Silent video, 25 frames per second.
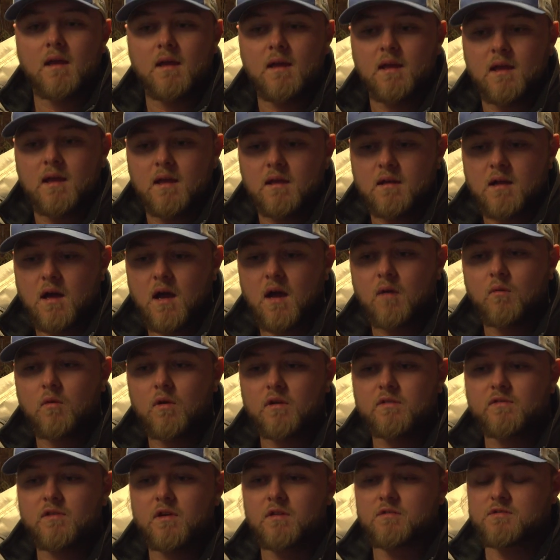and i
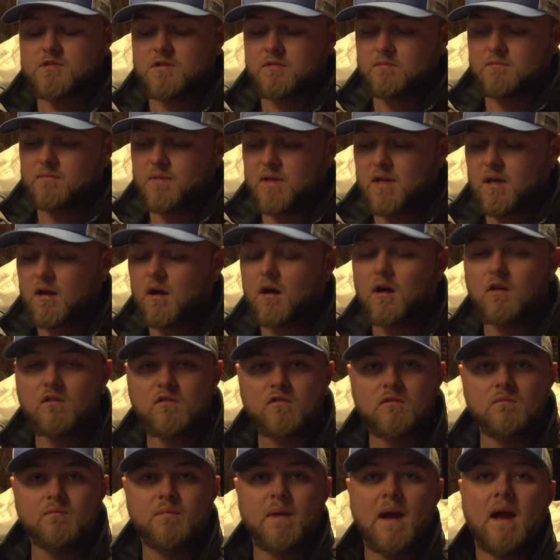want those to be
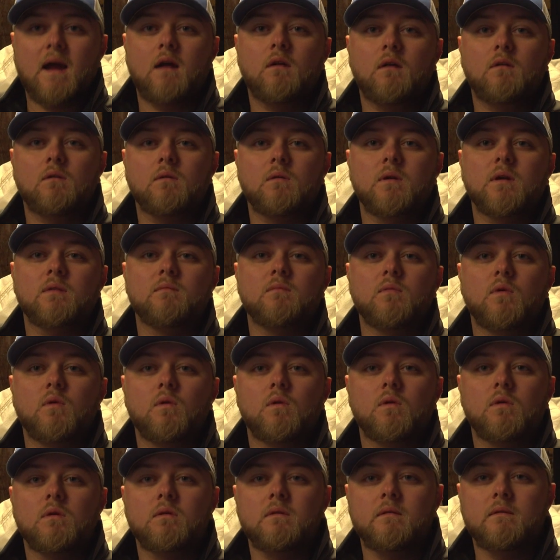overpowering
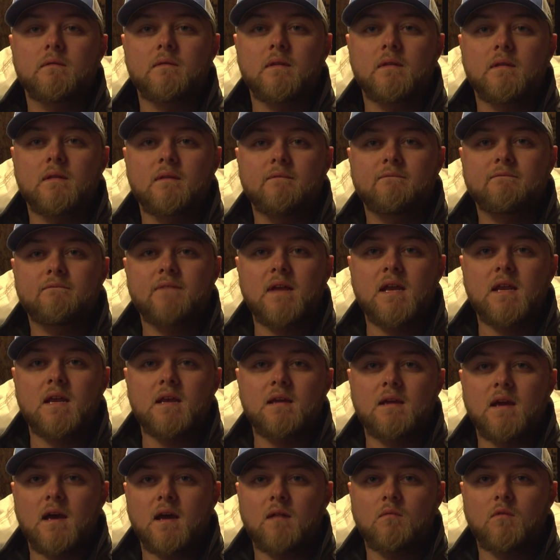more than the
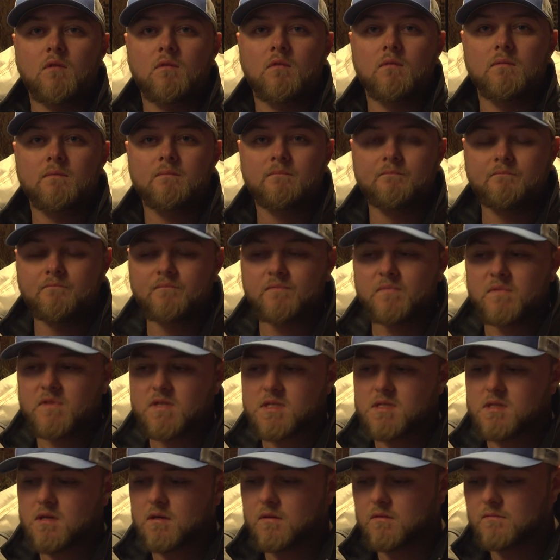feeding gabble
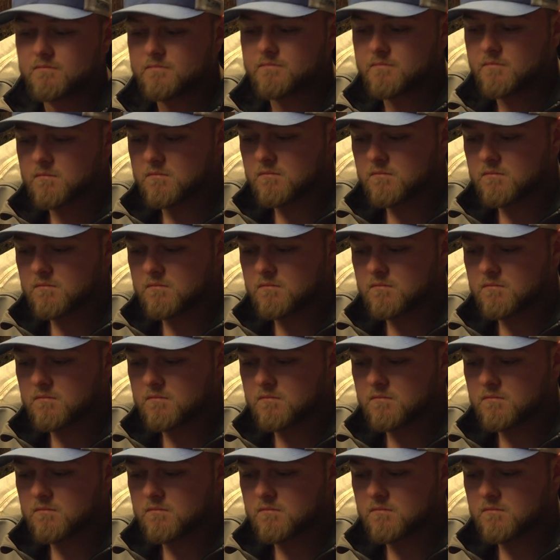so